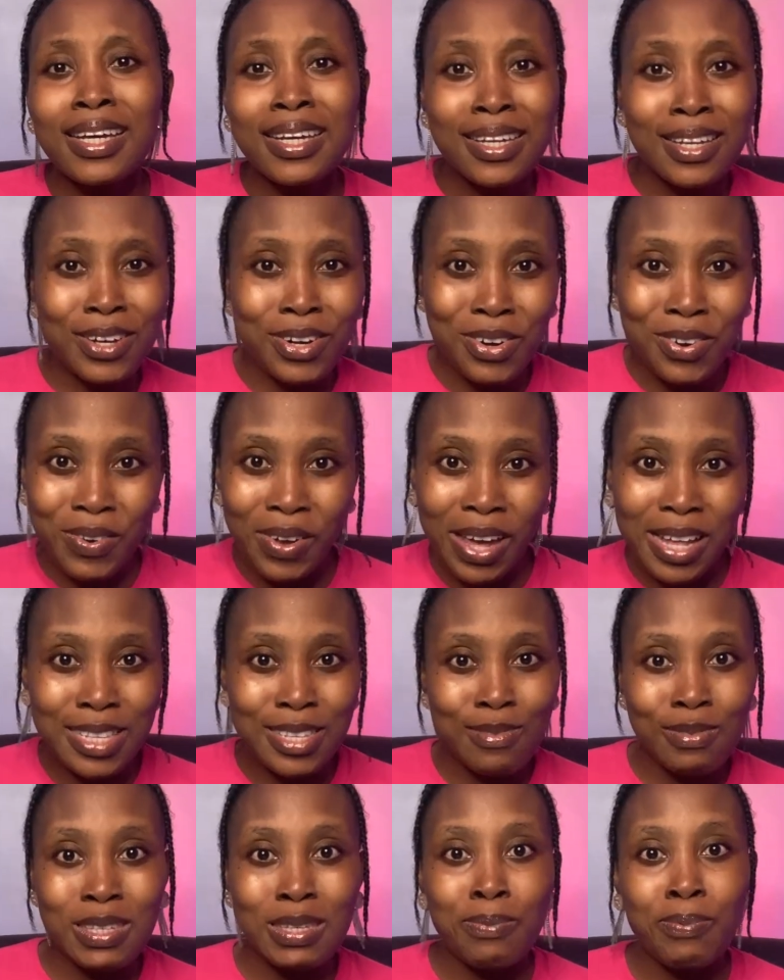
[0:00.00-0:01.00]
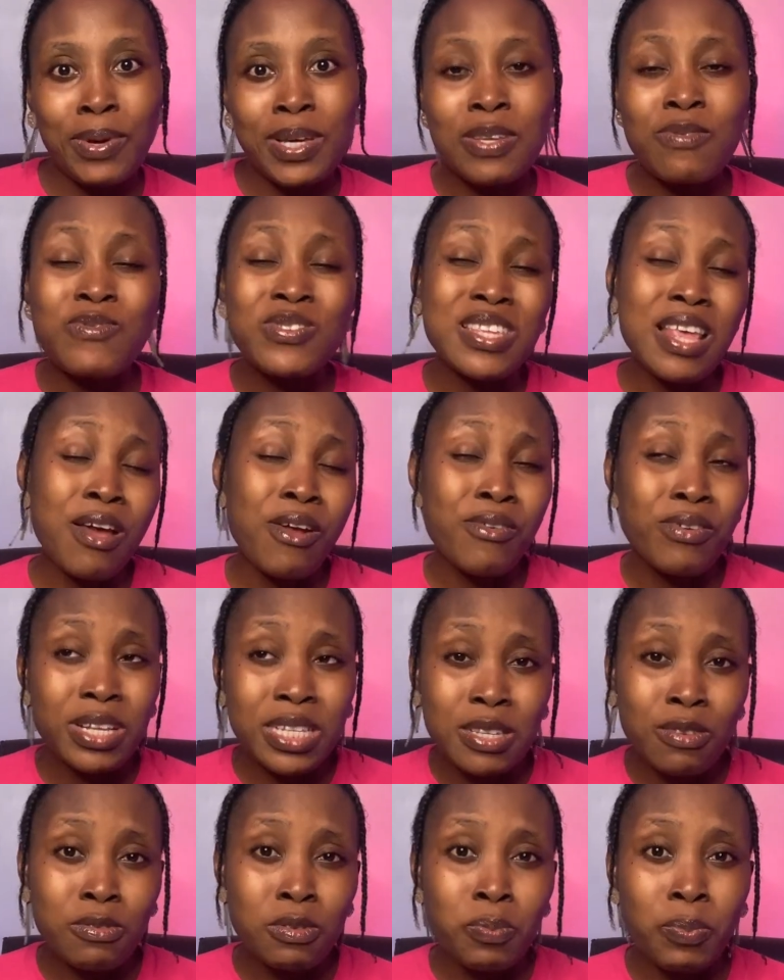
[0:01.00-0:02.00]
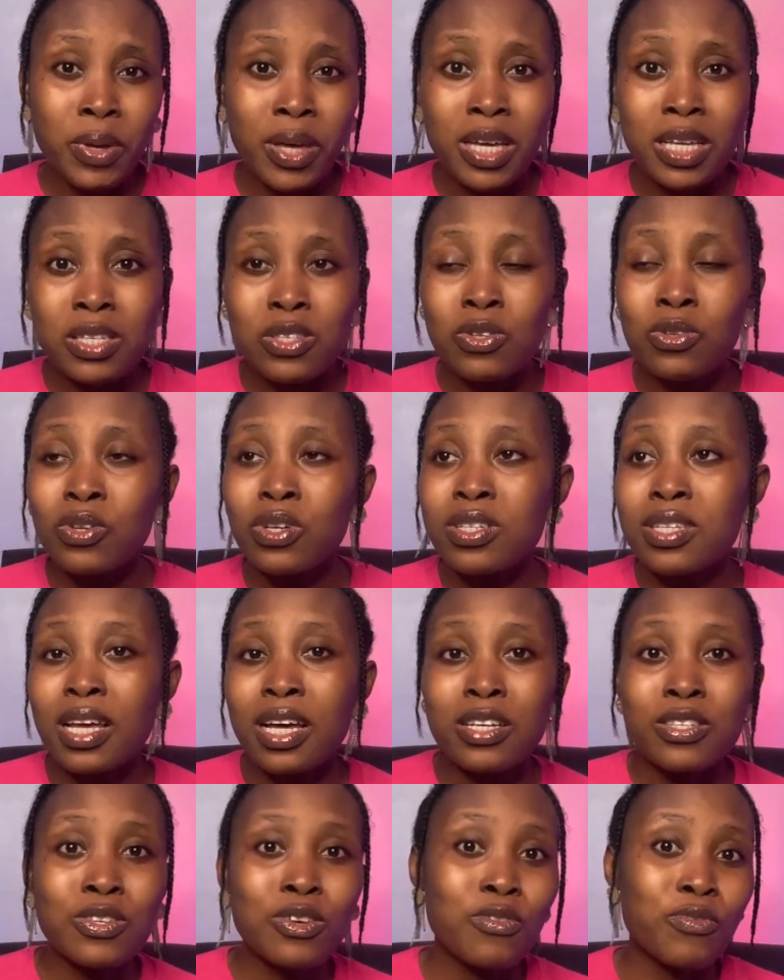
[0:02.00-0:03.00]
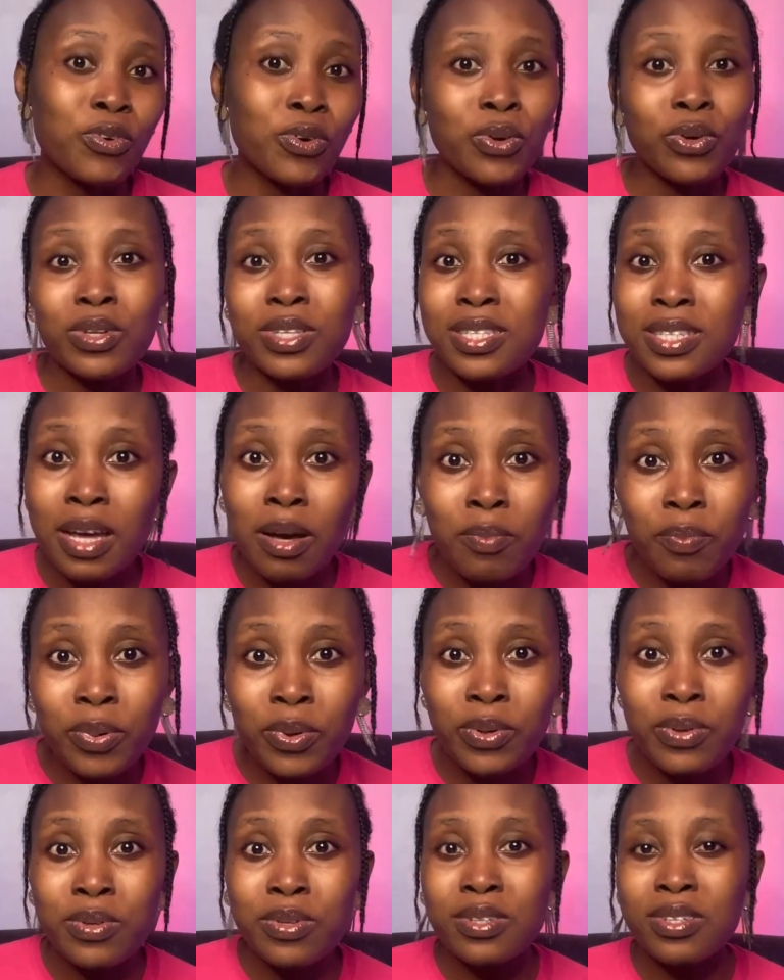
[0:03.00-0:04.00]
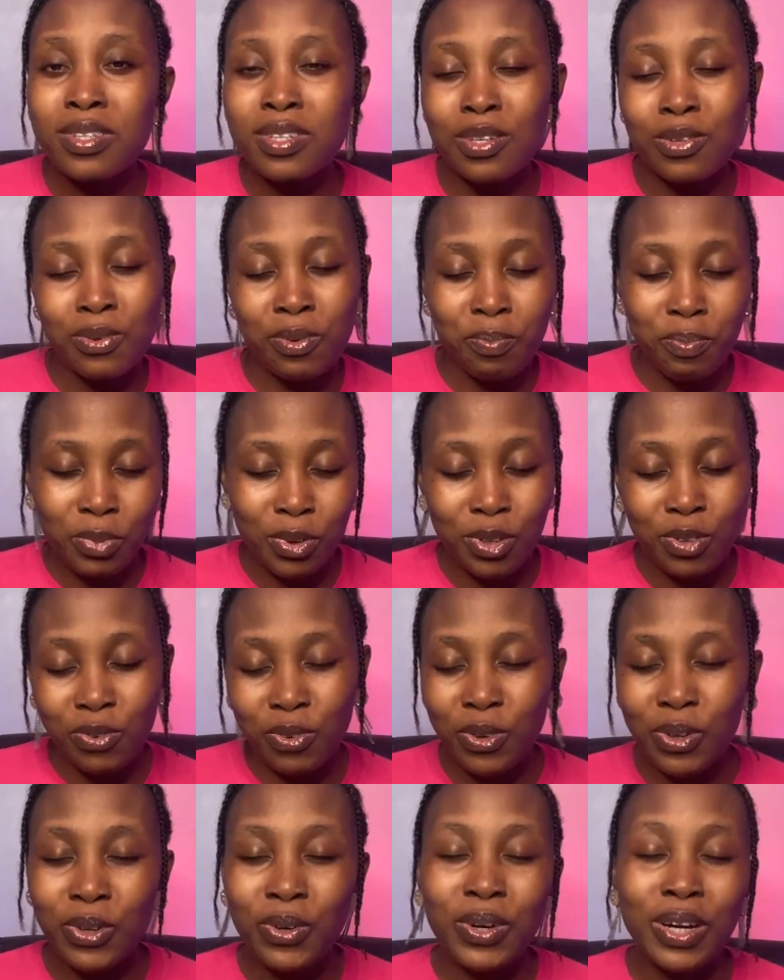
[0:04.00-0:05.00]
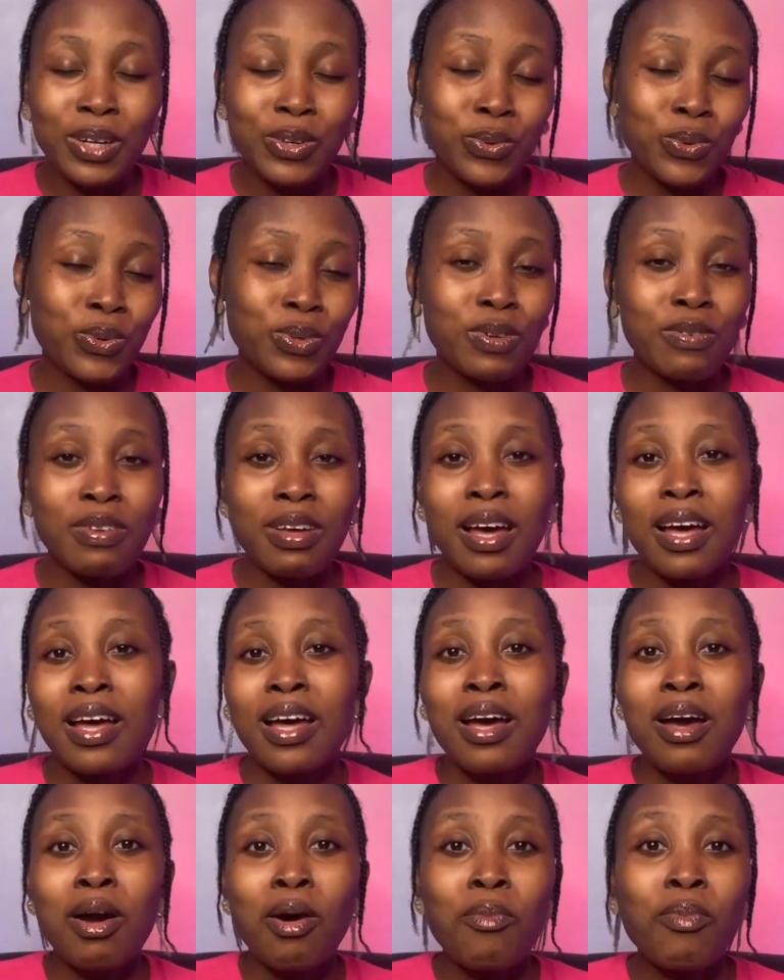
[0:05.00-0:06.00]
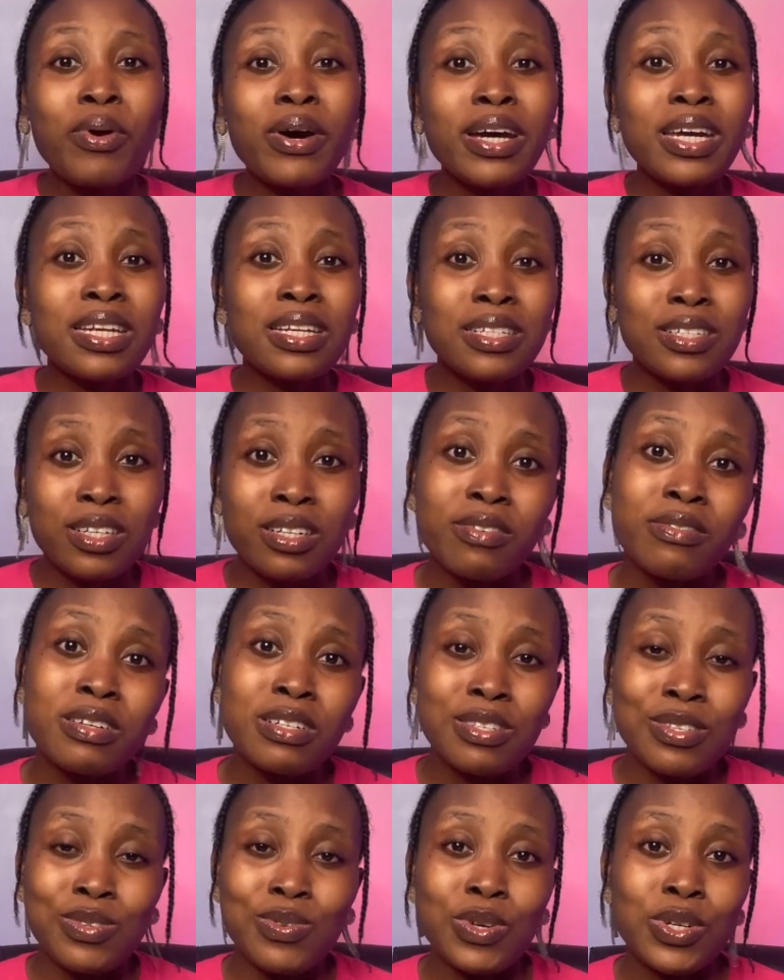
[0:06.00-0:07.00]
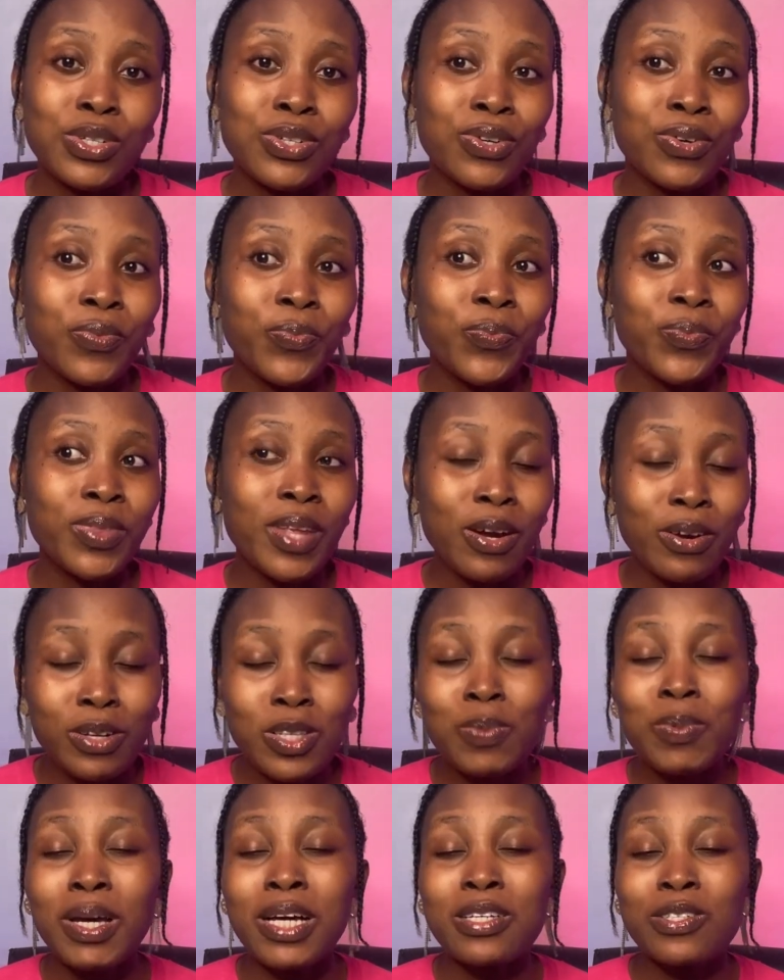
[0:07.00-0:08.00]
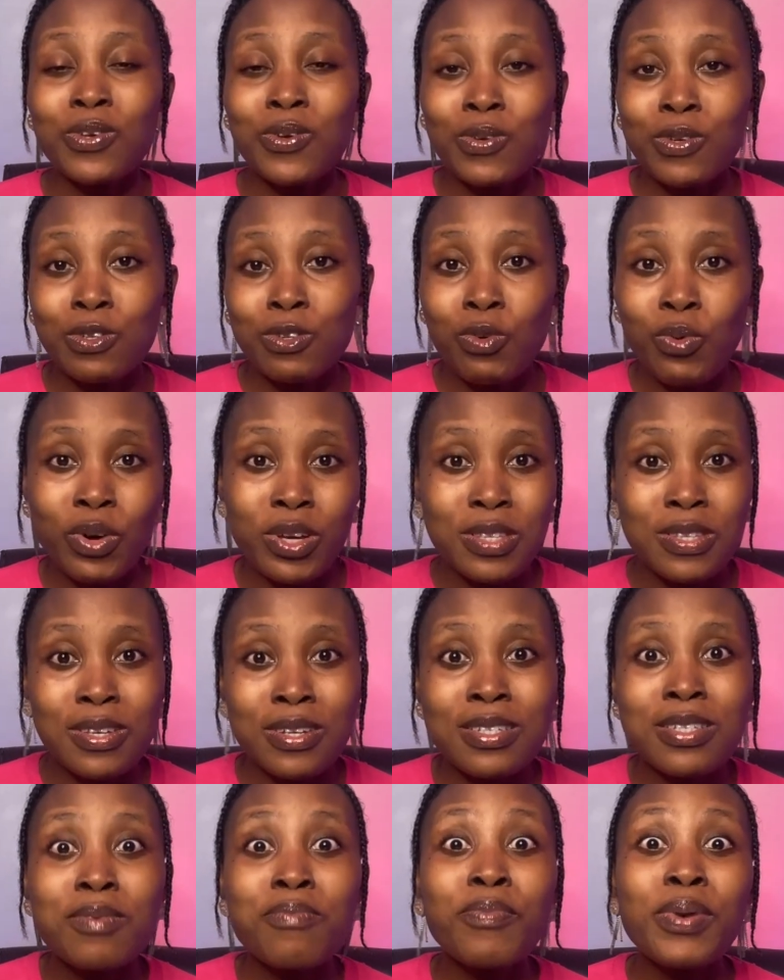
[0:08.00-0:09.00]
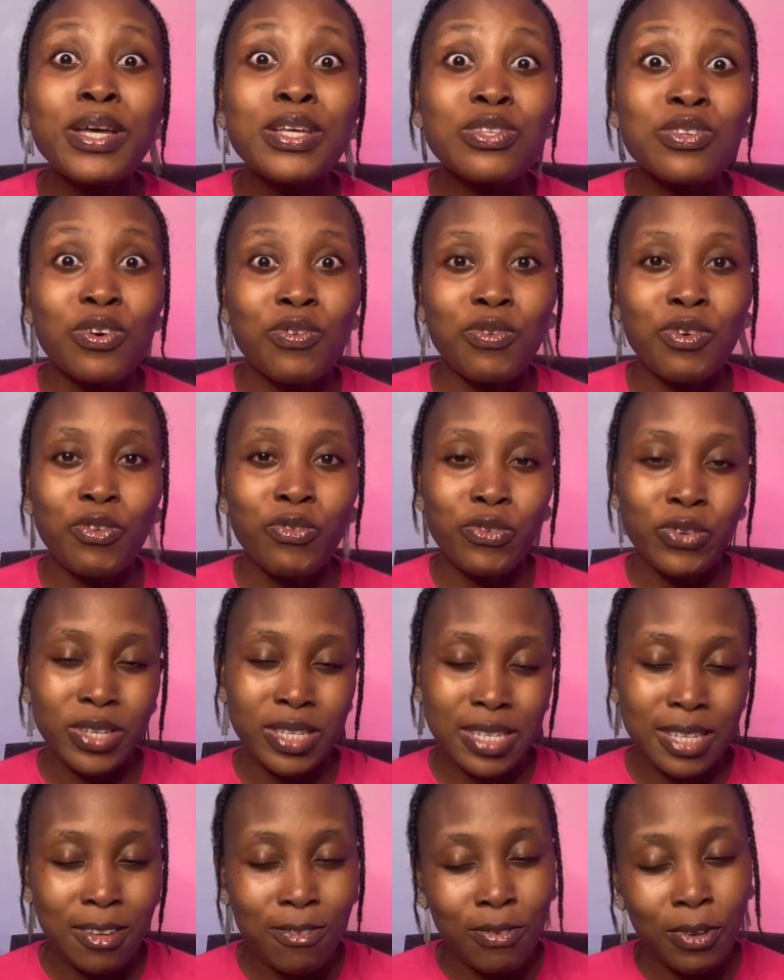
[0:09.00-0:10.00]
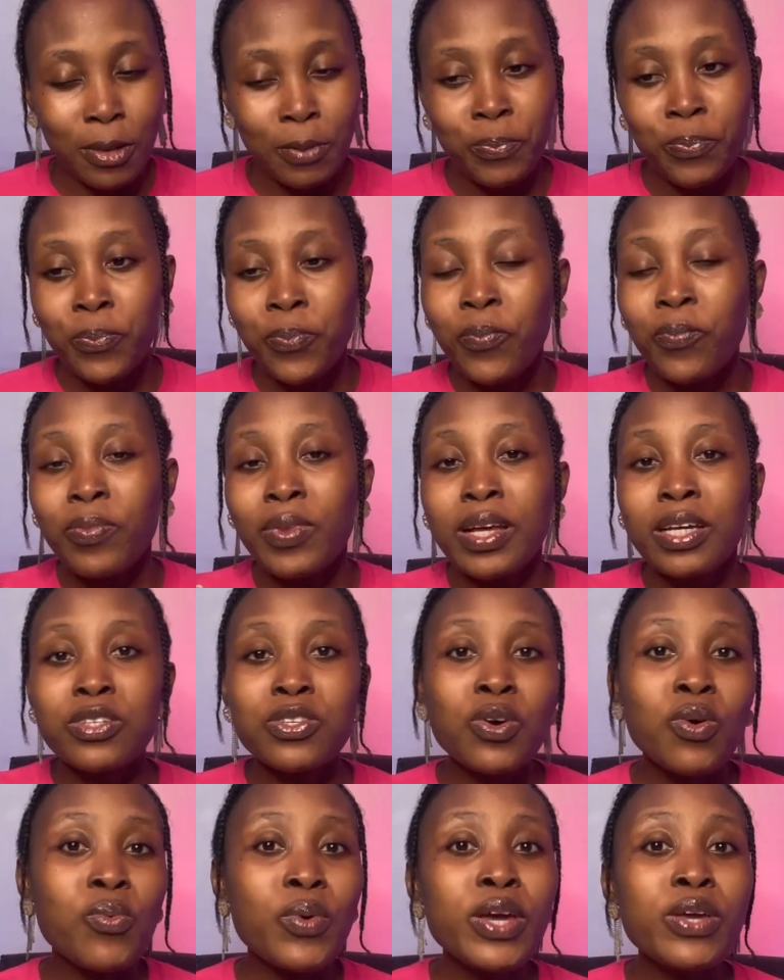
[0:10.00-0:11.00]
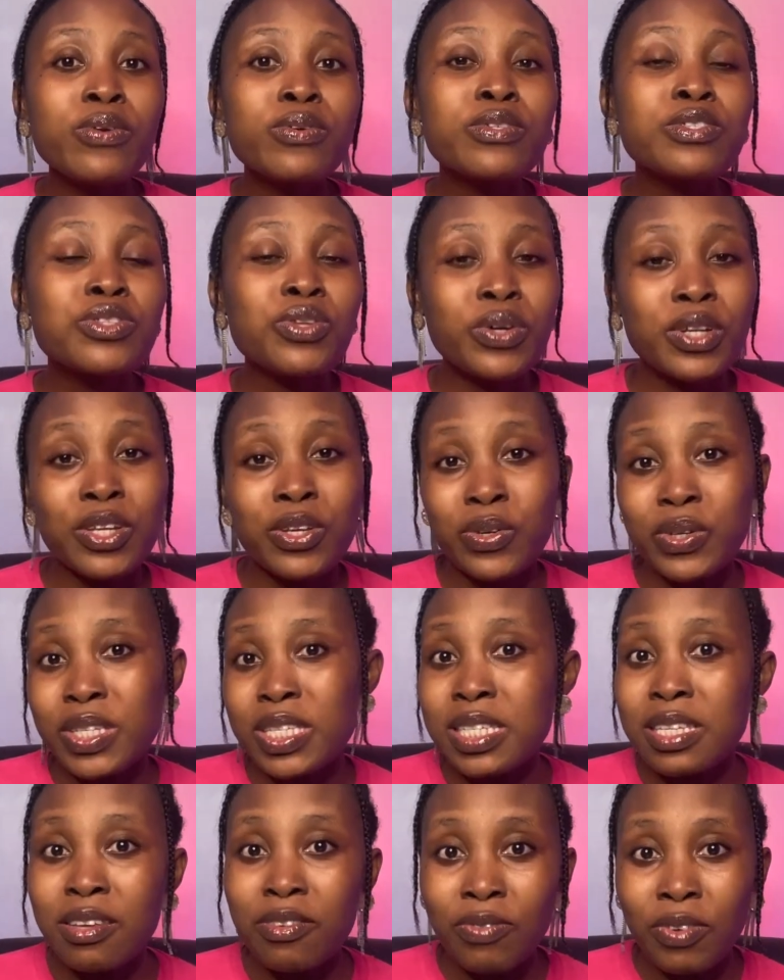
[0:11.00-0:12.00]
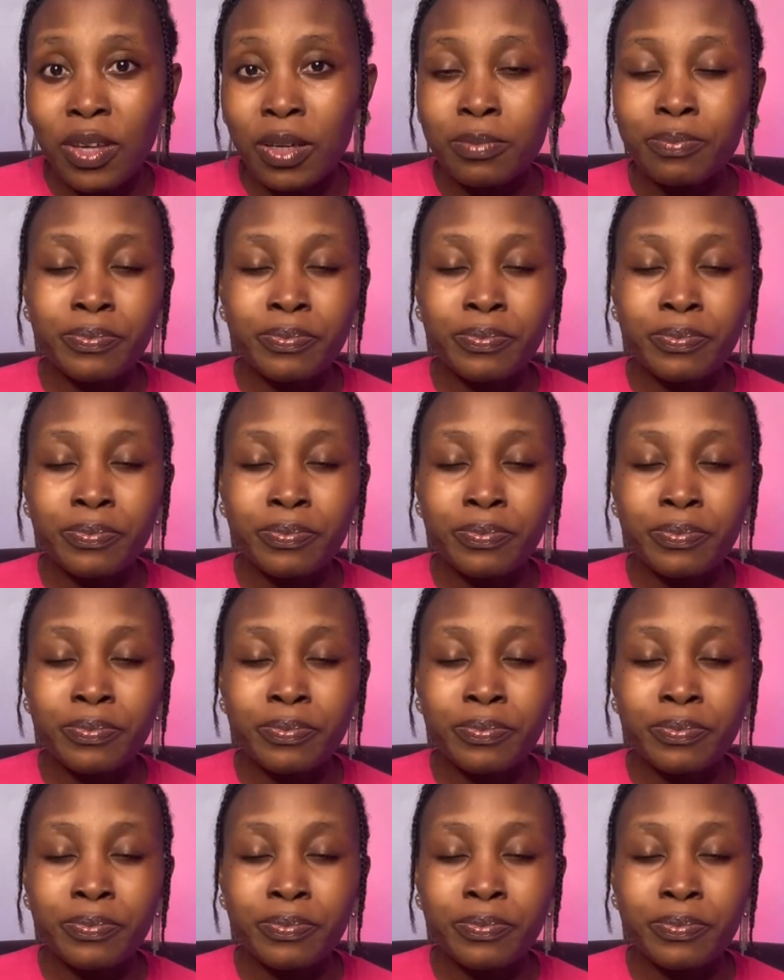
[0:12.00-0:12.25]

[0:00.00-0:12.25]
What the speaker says: a creative space. If it's a creative space, they just ask you for your samples, portfolio and all of that. But in a general situation, they're going to be asking you questions based off of your CV. So when you study your CV,